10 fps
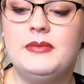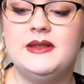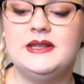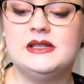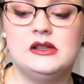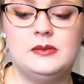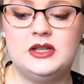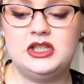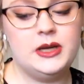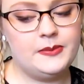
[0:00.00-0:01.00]
but this is a little
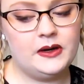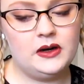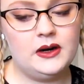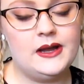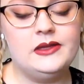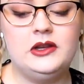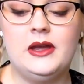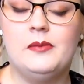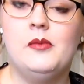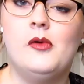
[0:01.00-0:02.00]
bit cheaper, and you
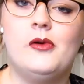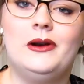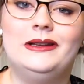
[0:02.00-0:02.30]
get more,